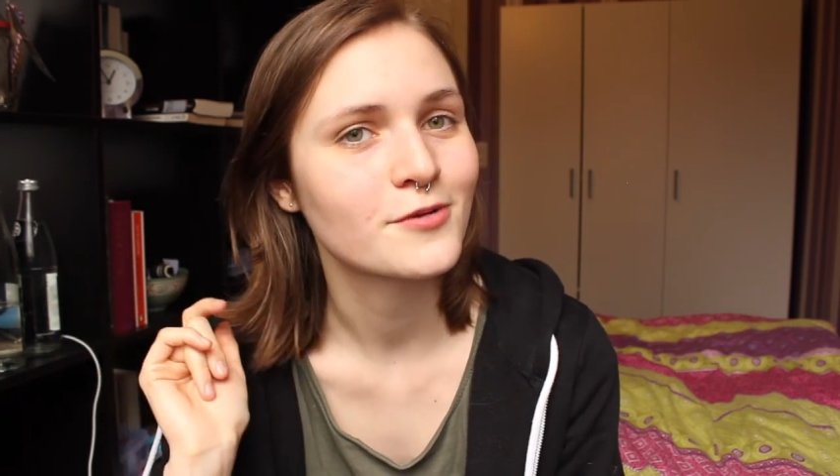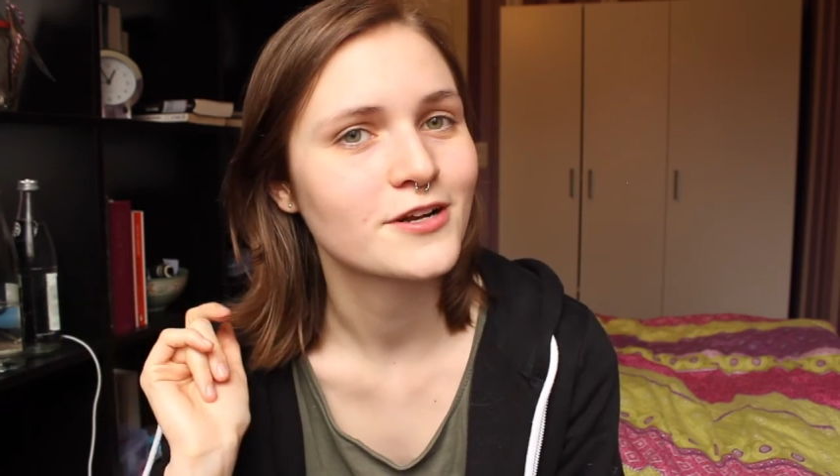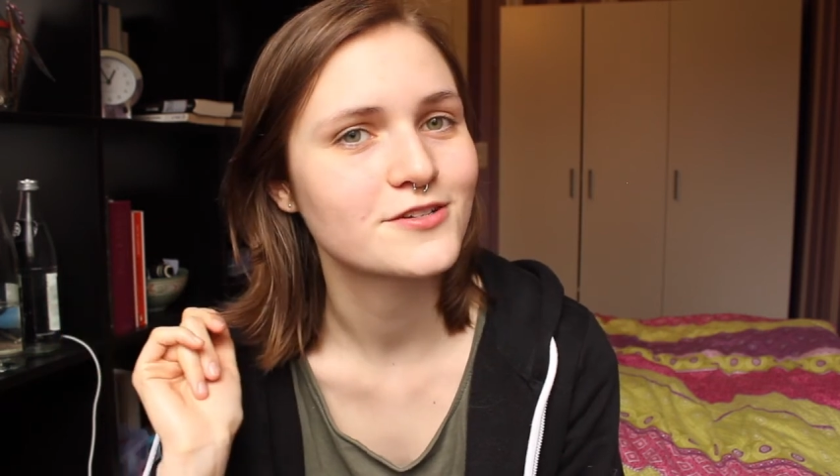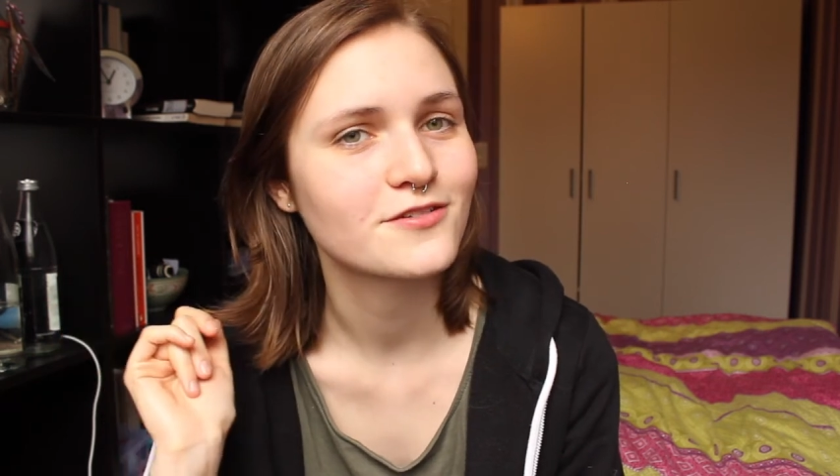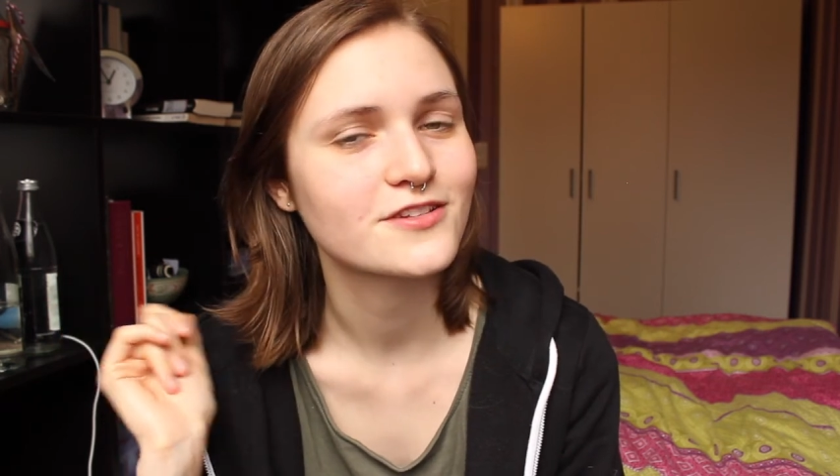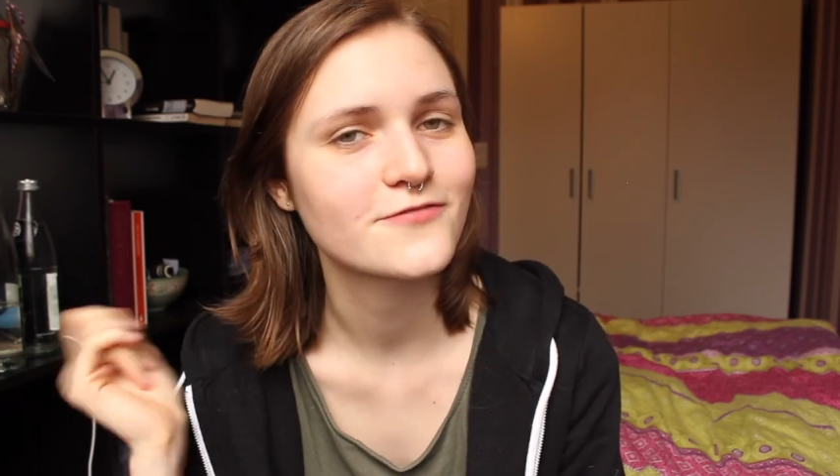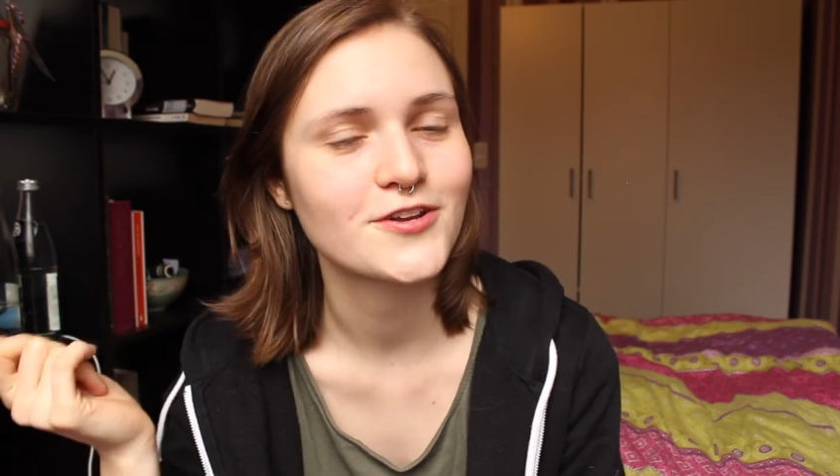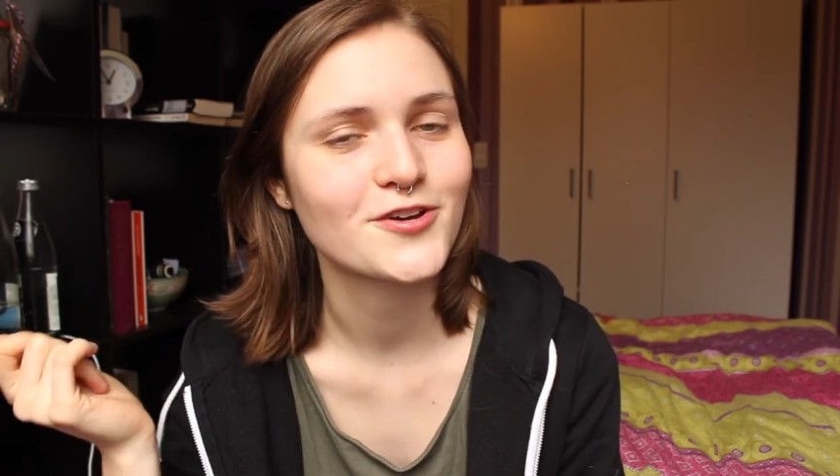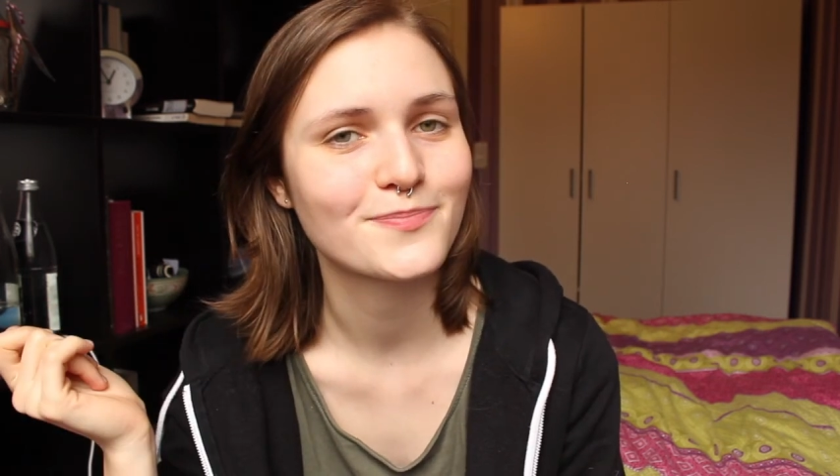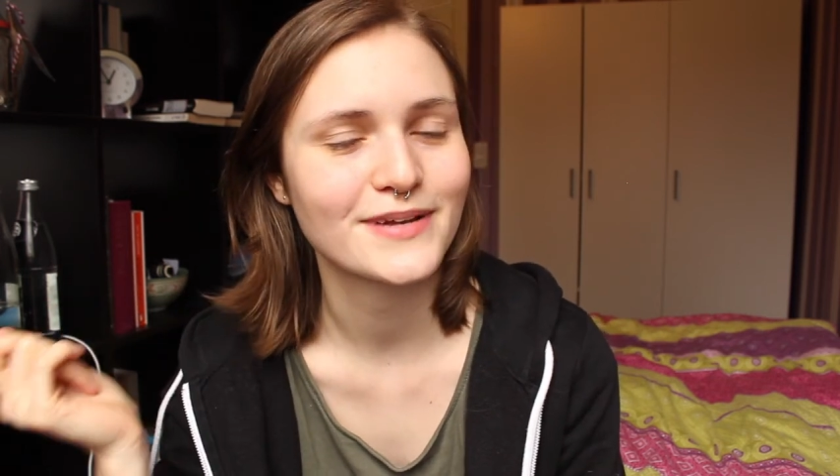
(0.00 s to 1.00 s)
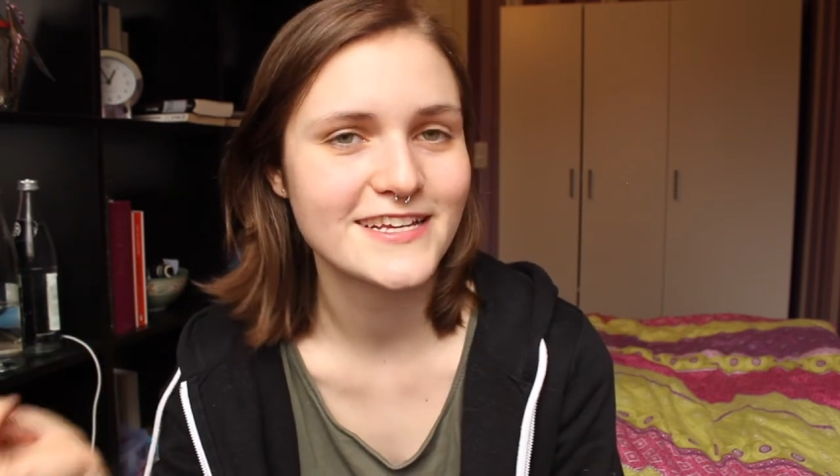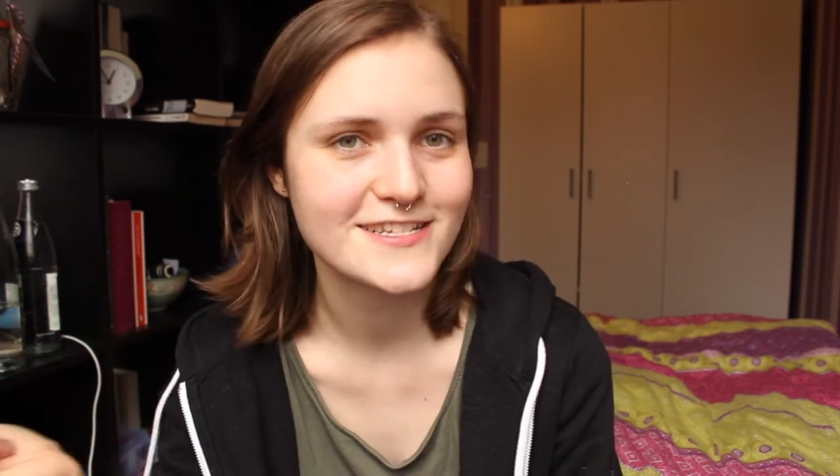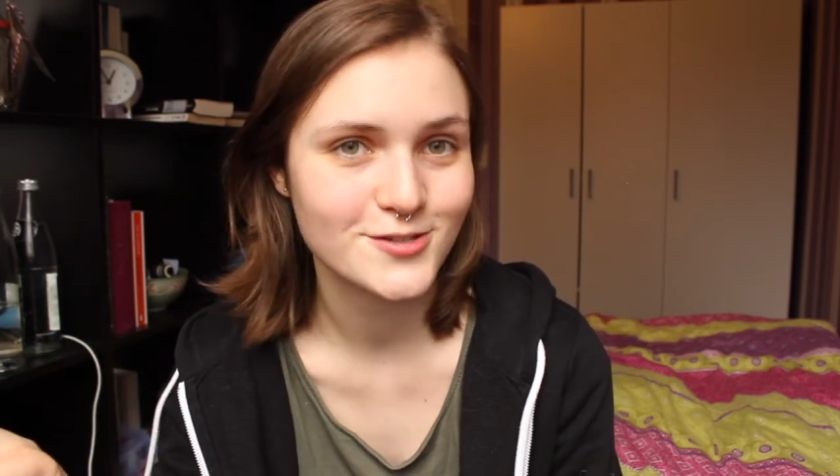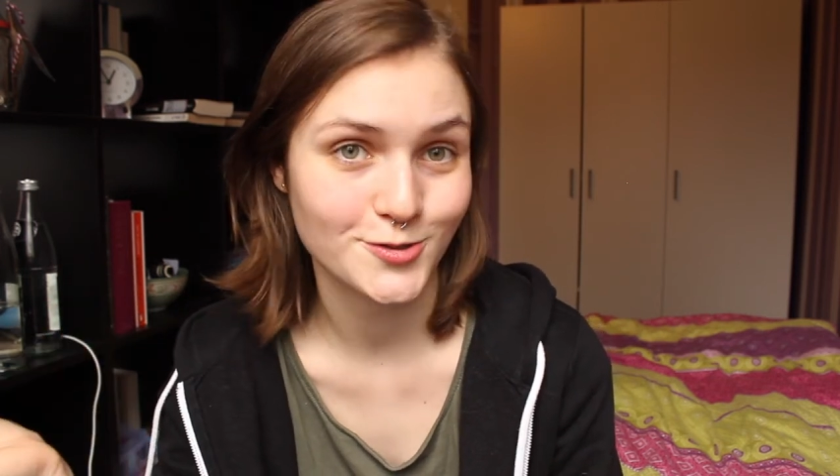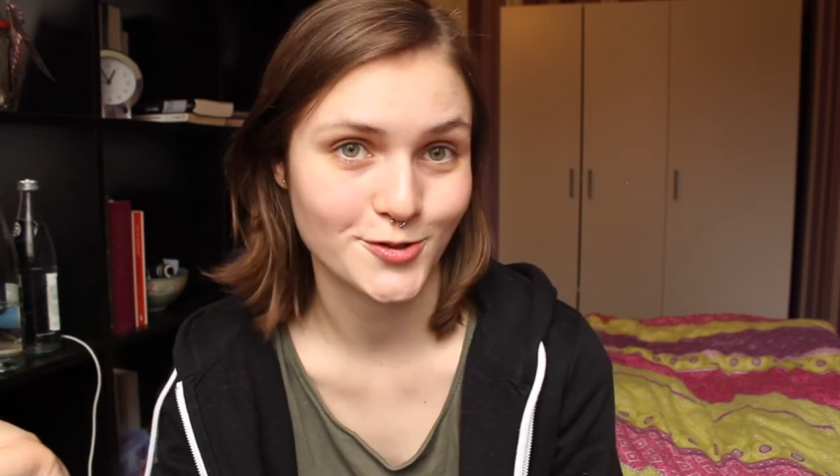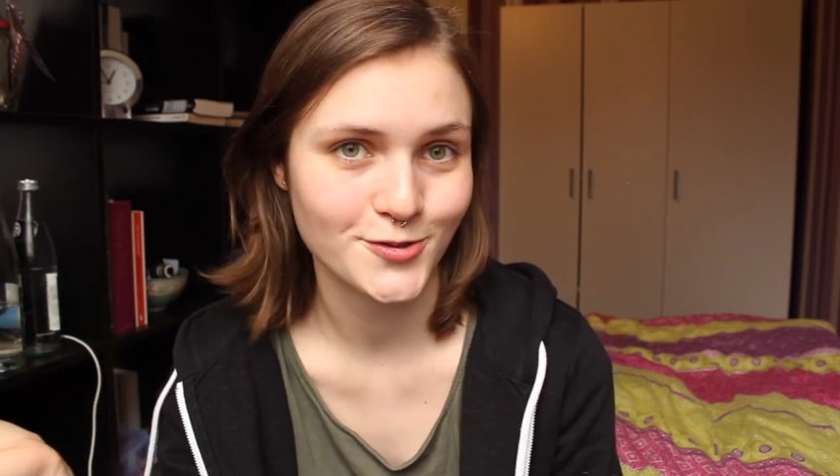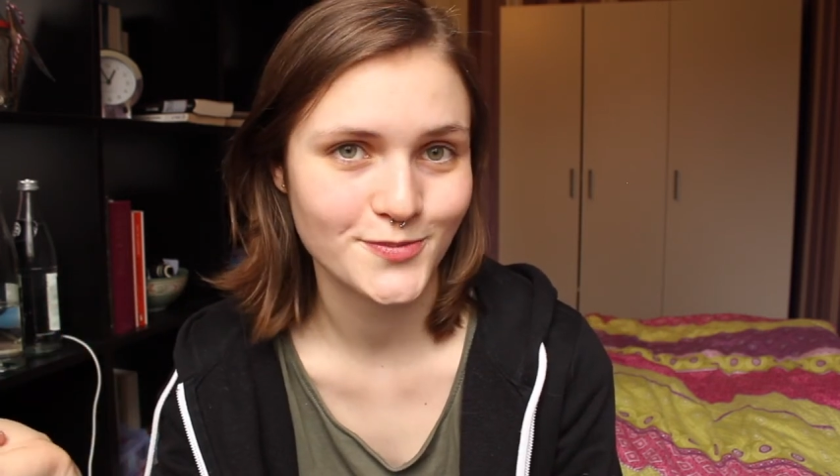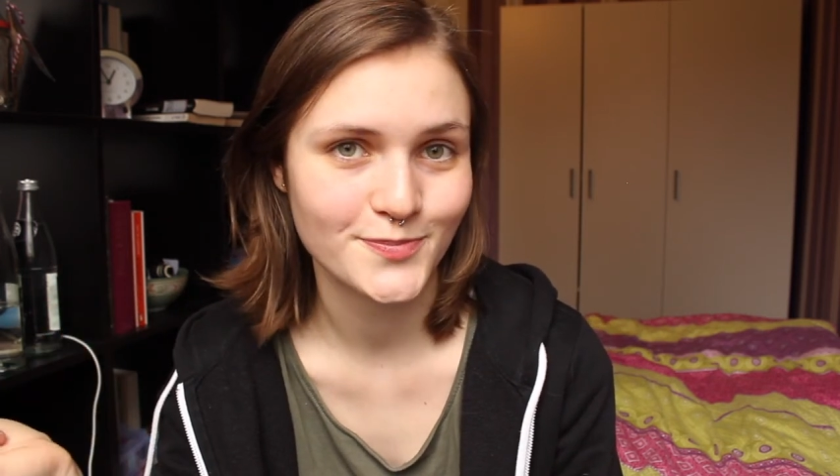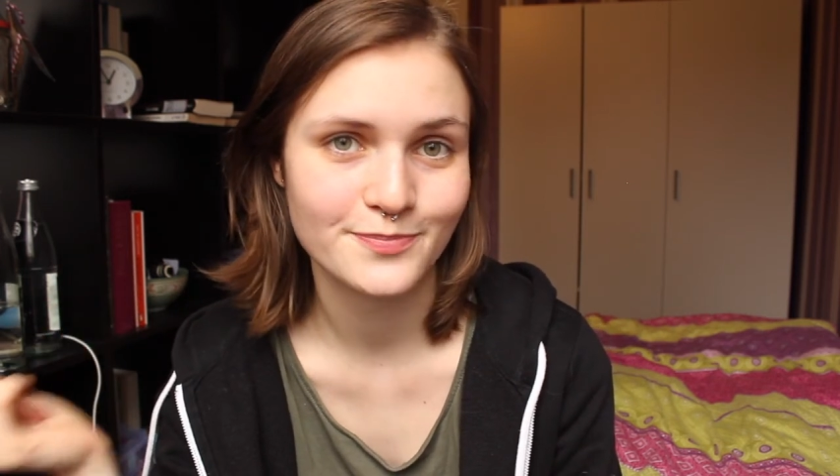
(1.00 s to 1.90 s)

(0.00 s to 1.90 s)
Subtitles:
want to do this video, please do,